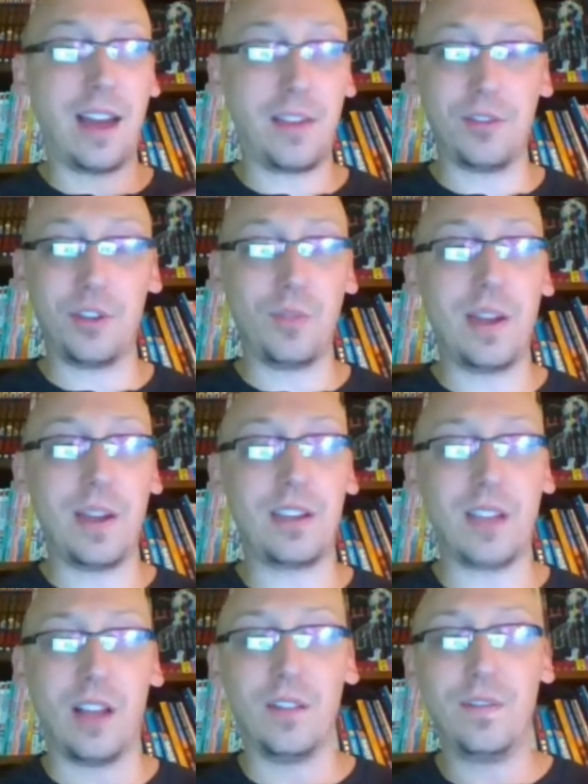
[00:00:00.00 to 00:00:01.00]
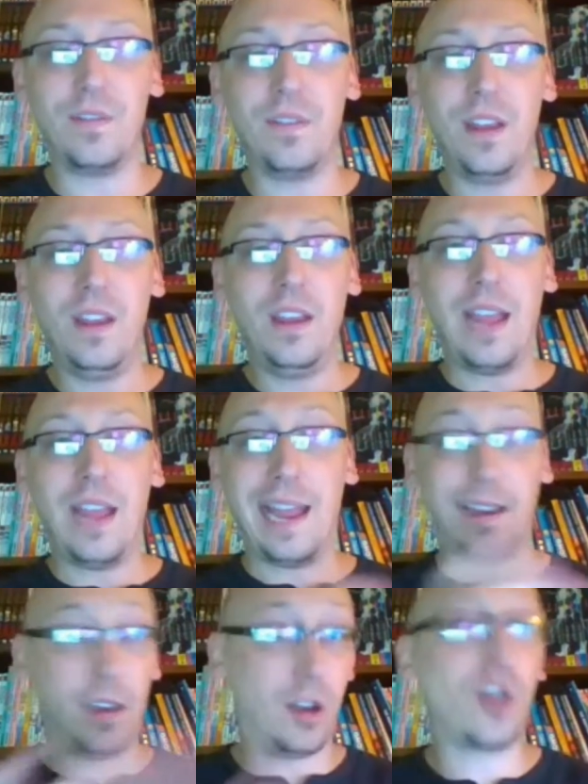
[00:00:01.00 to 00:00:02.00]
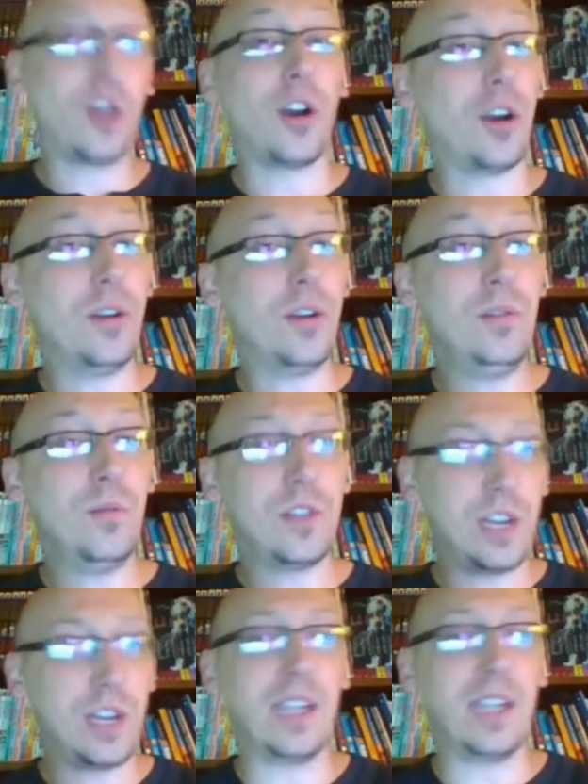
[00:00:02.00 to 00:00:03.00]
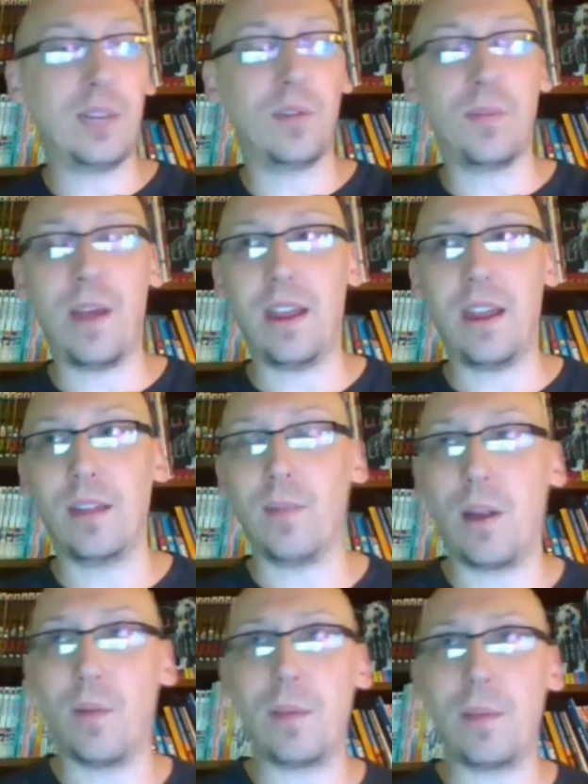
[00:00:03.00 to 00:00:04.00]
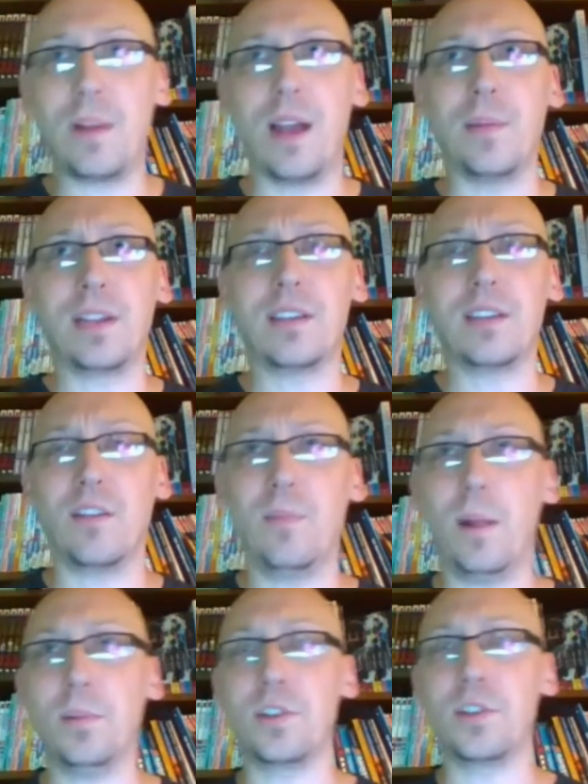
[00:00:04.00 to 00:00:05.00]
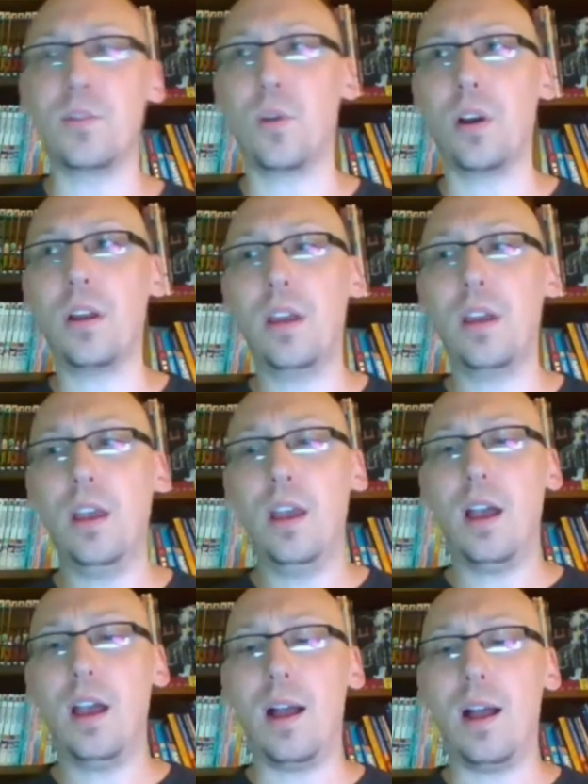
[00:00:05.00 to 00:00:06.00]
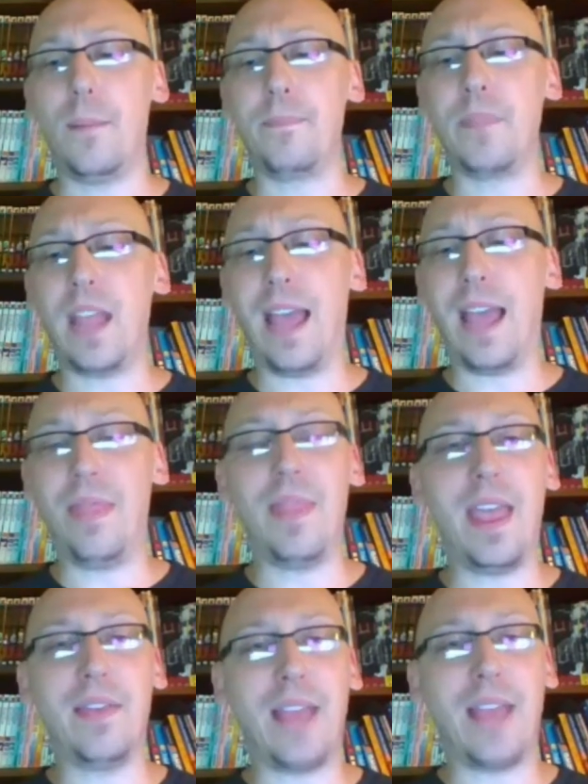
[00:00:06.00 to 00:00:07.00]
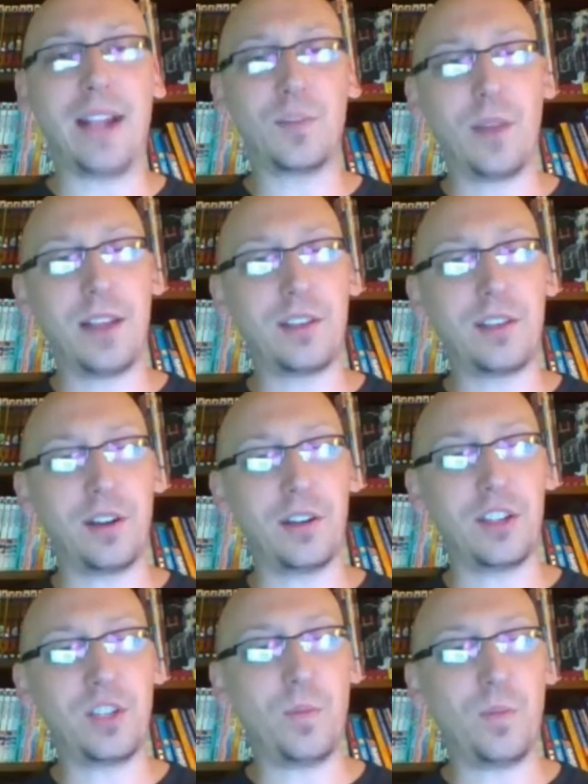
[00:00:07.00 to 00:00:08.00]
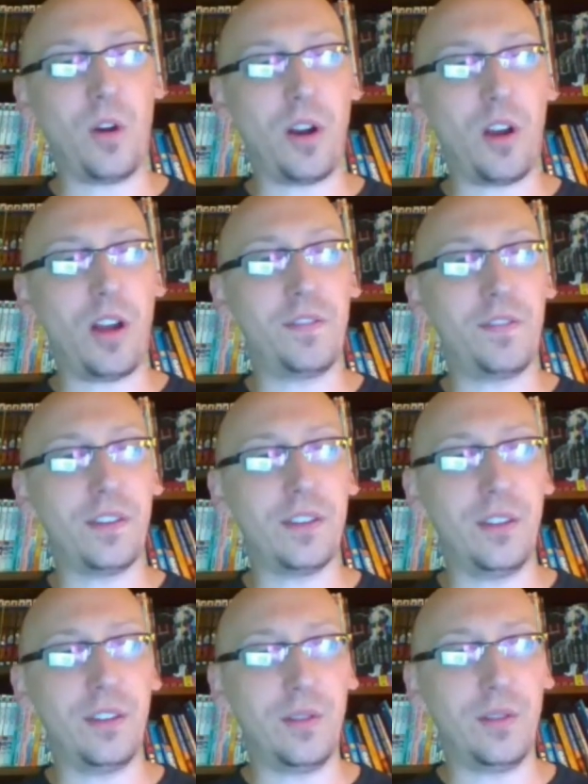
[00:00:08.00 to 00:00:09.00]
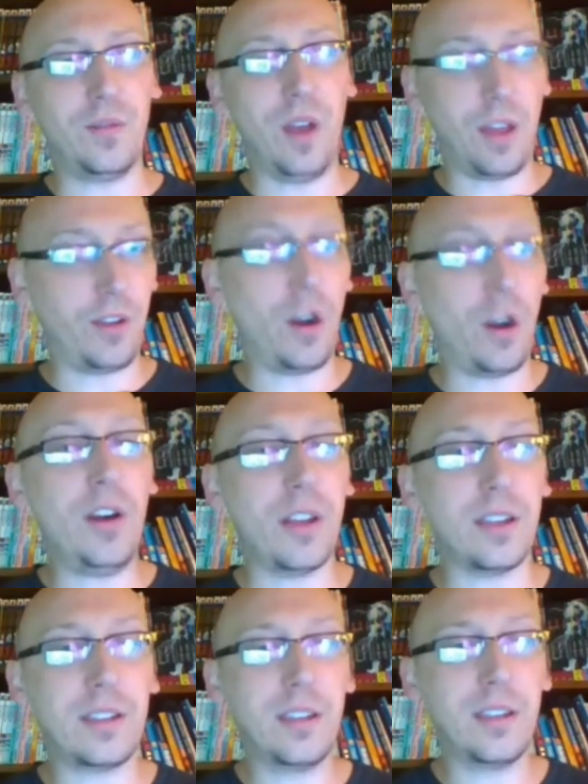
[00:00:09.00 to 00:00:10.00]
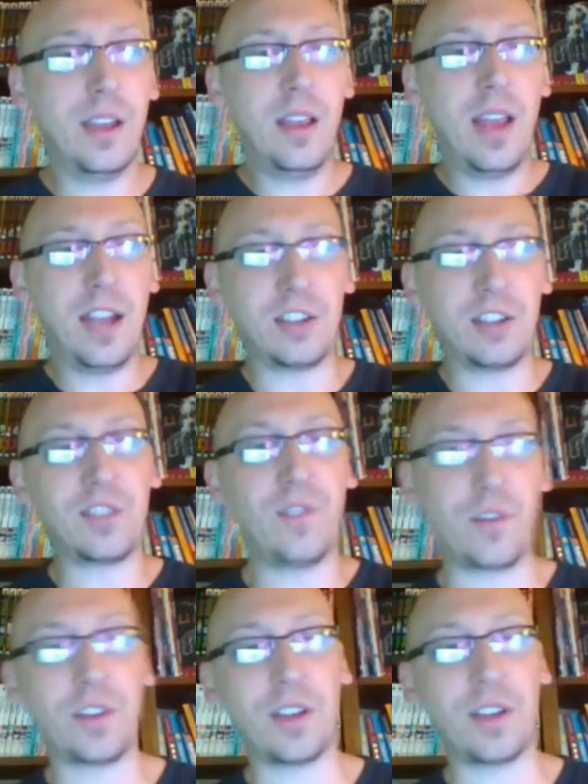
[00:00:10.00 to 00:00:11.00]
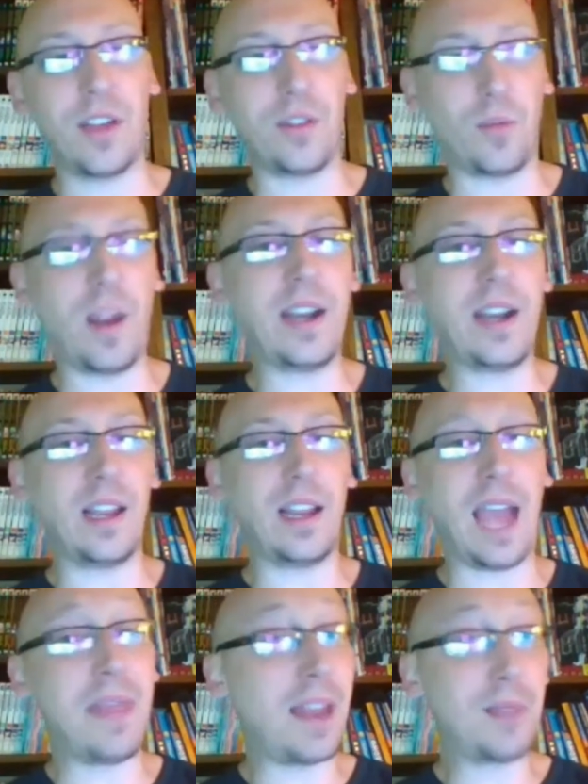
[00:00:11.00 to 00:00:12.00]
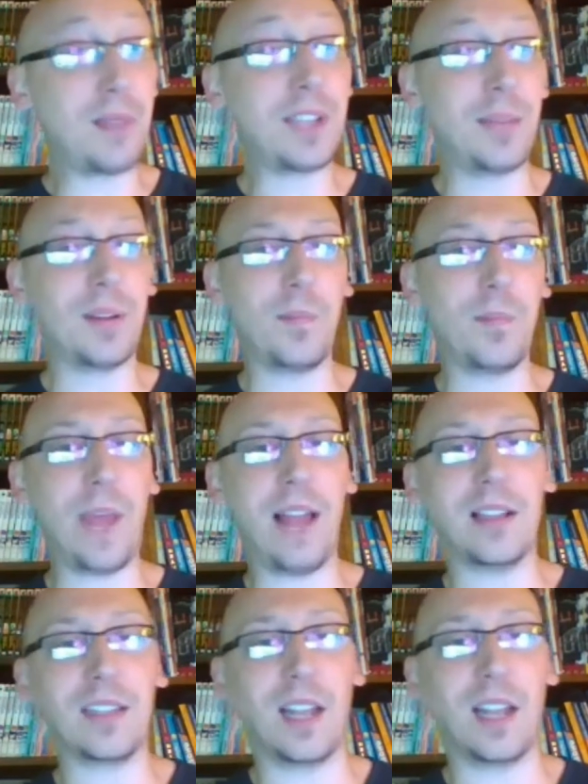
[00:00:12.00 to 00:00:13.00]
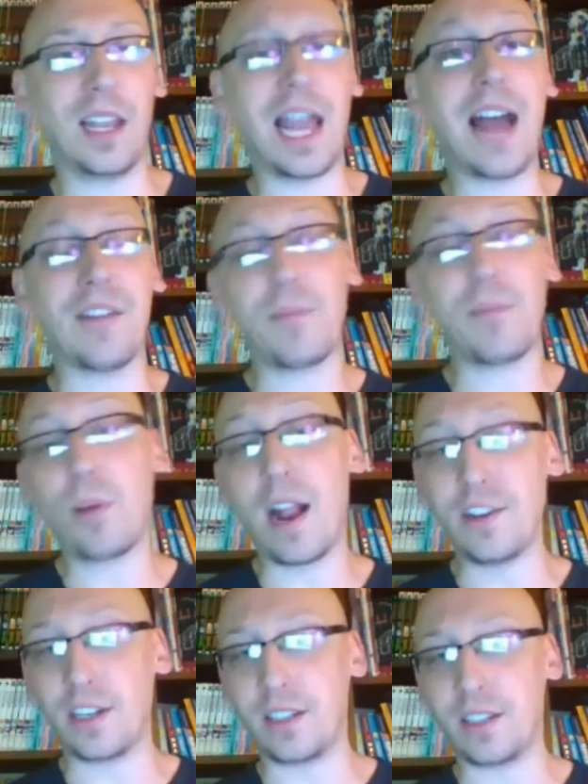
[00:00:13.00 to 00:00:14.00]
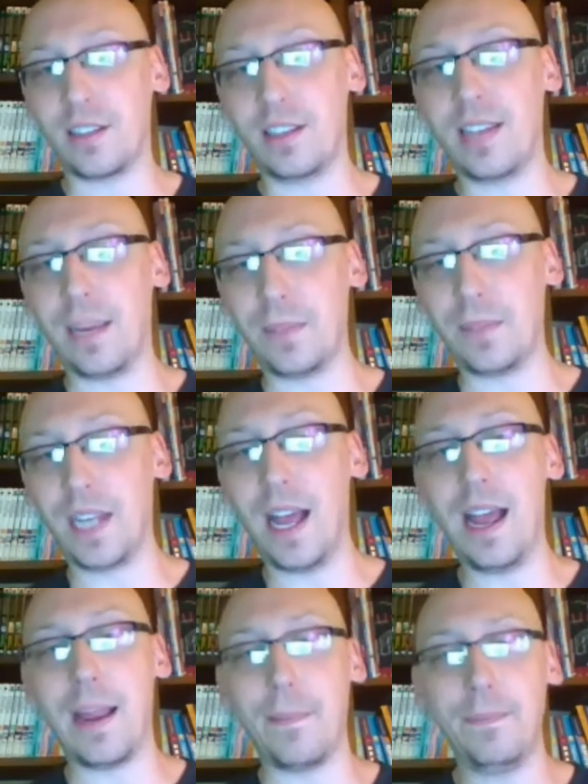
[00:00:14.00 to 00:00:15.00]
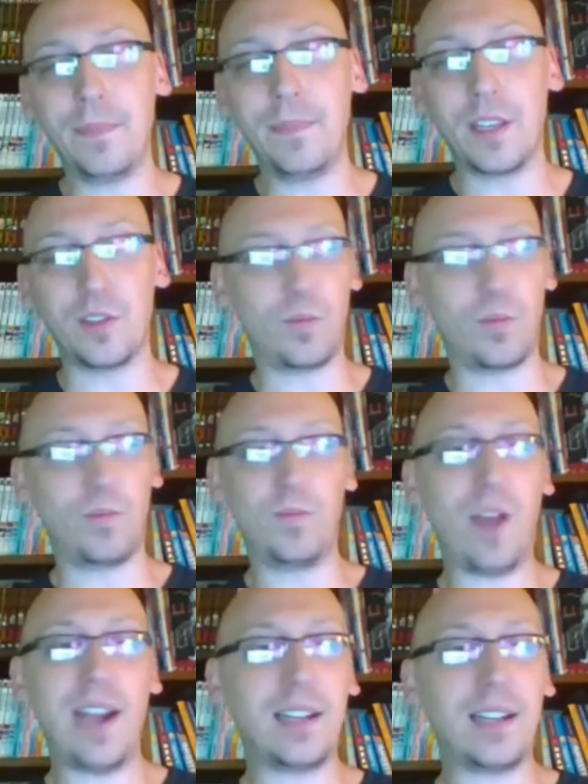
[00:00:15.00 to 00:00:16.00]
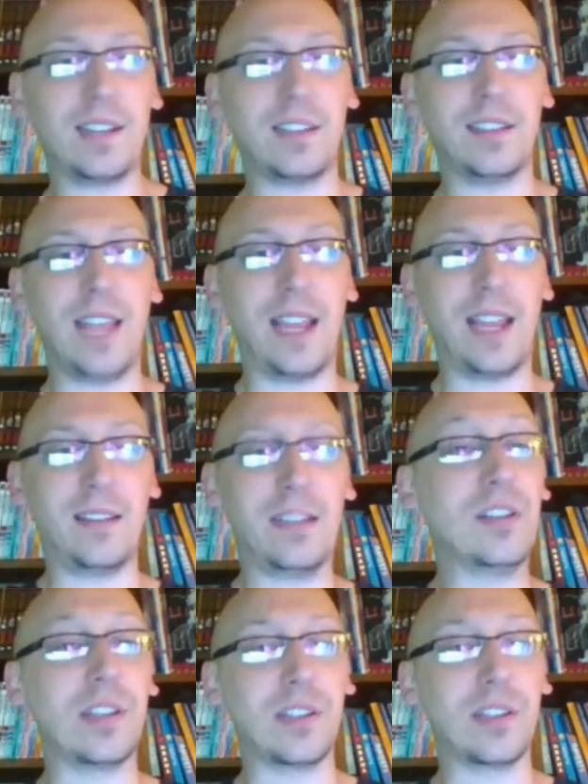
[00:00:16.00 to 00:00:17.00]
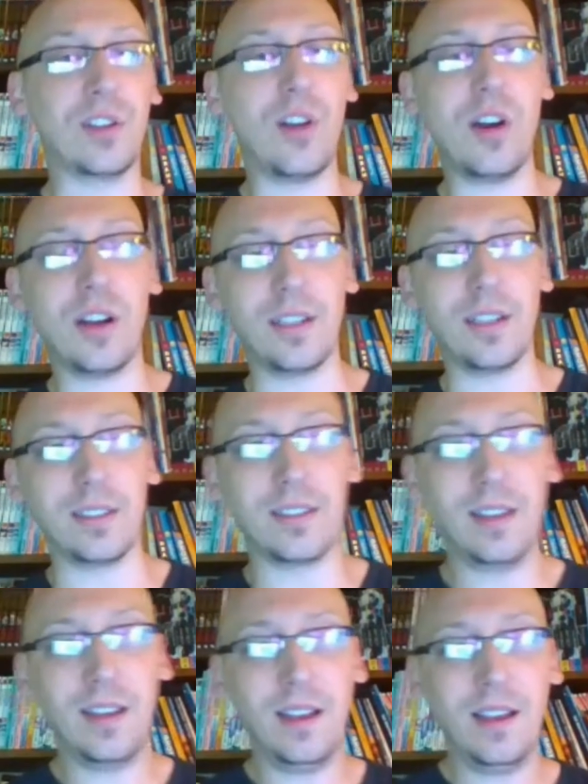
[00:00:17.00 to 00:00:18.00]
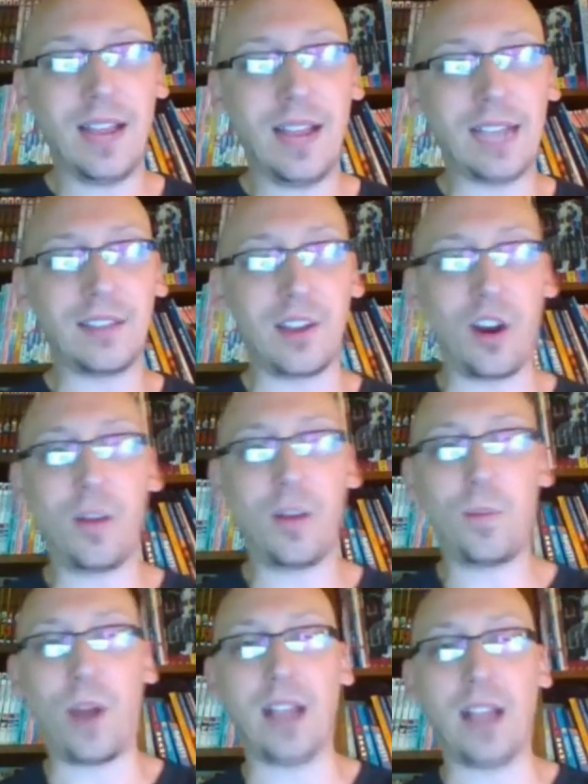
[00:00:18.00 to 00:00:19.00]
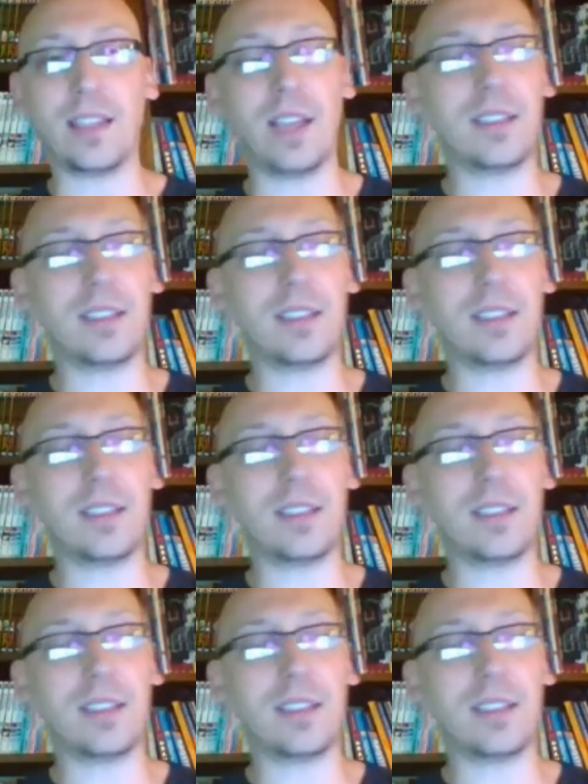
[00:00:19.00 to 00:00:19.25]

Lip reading: either do myself and learn, which I did with my webcomic self-published work. And then that's when I started to spawn off into other artists and just focus on the writing. And then I was able to balance a lot of projects at the same time, because writing doesn't take nearly as long as the art process